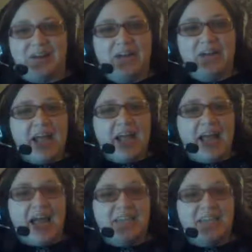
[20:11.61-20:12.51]
And
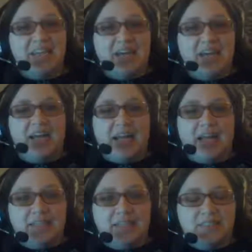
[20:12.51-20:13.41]

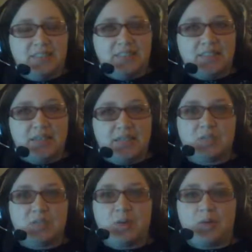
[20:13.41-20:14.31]
it was
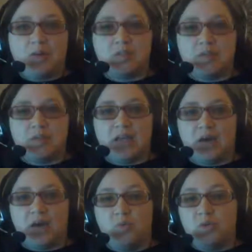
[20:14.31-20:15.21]
supposed to be a
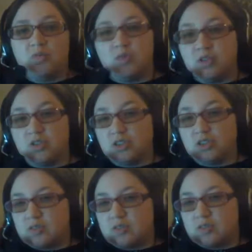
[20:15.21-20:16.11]
World War II
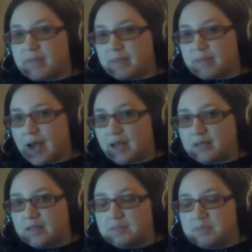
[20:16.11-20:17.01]
zombie apocalypse
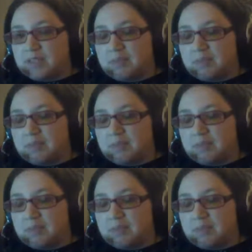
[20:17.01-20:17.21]
thing.